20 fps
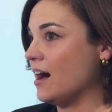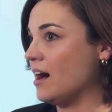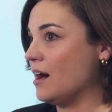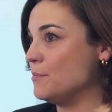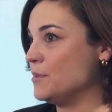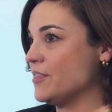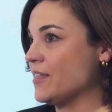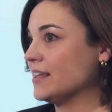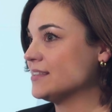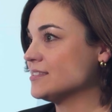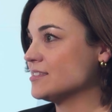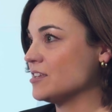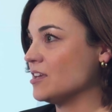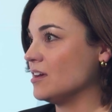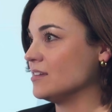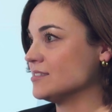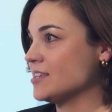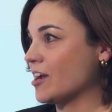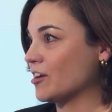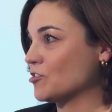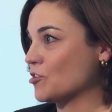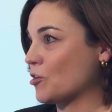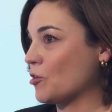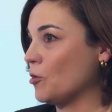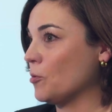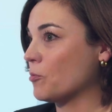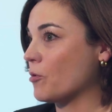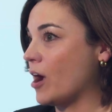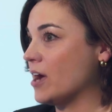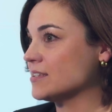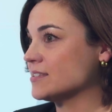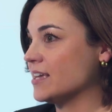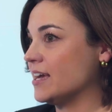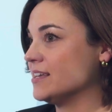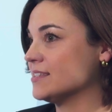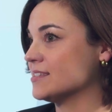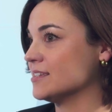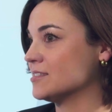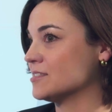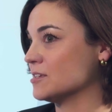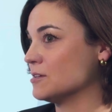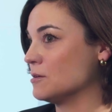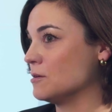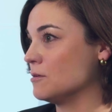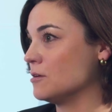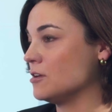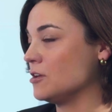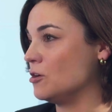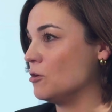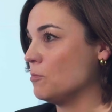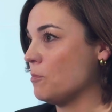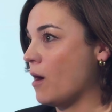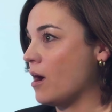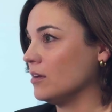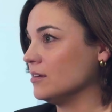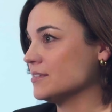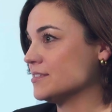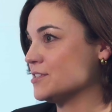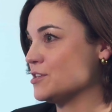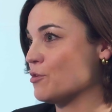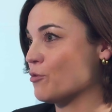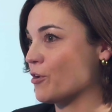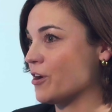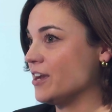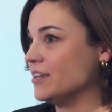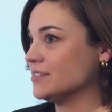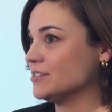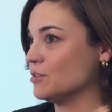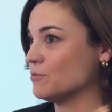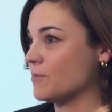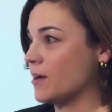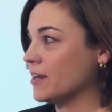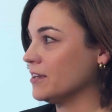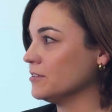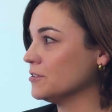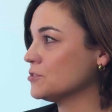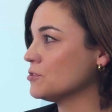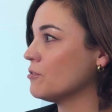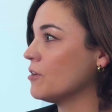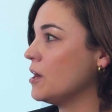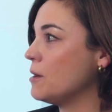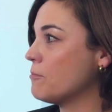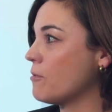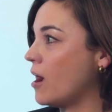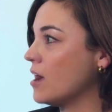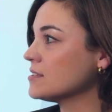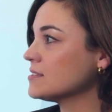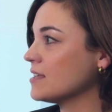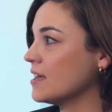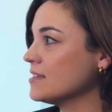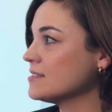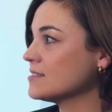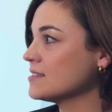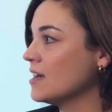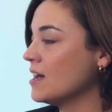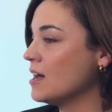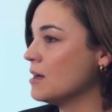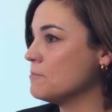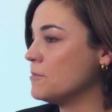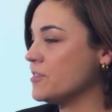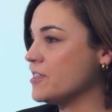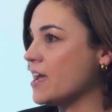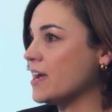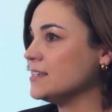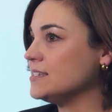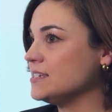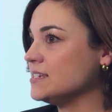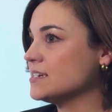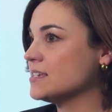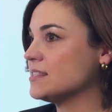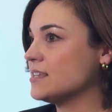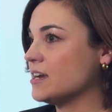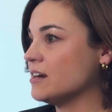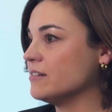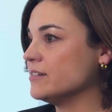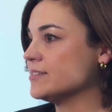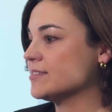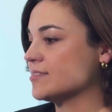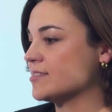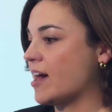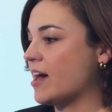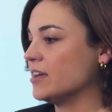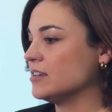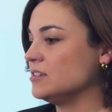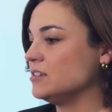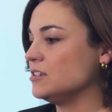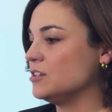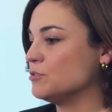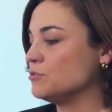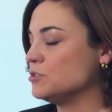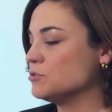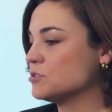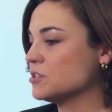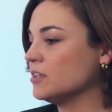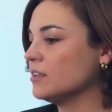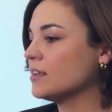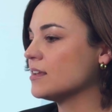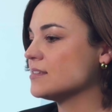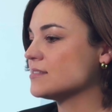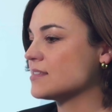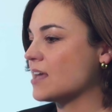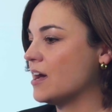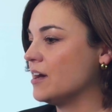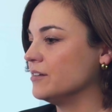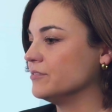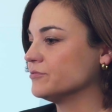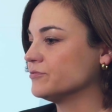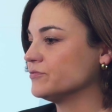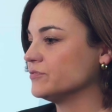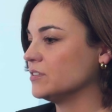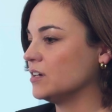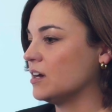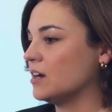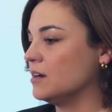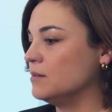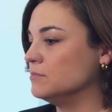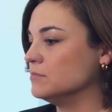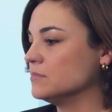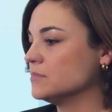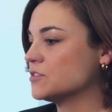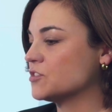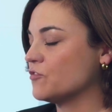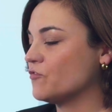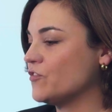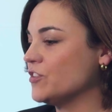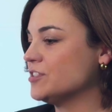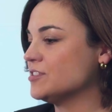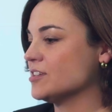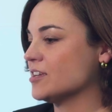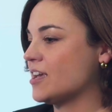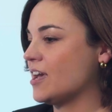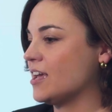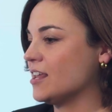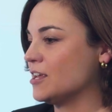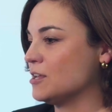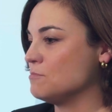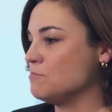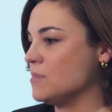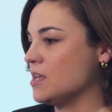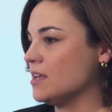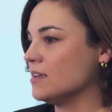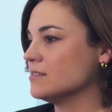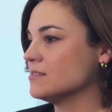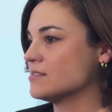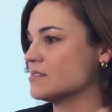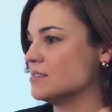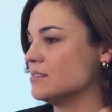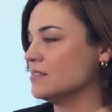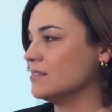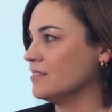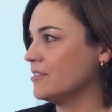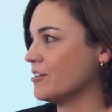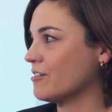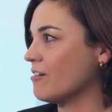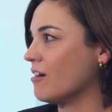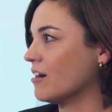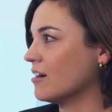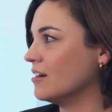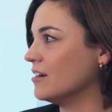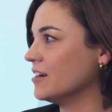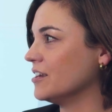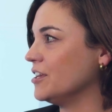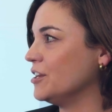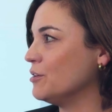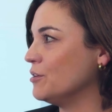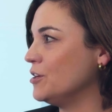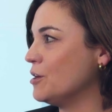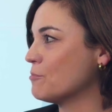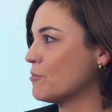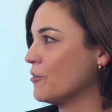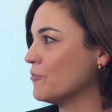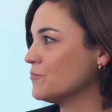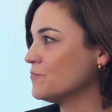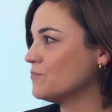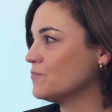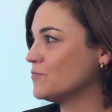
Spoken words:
And that's a technical process. It's a policy-oriented regulatory process. But the idea there is that utilities have sophisticated means, and there are a number of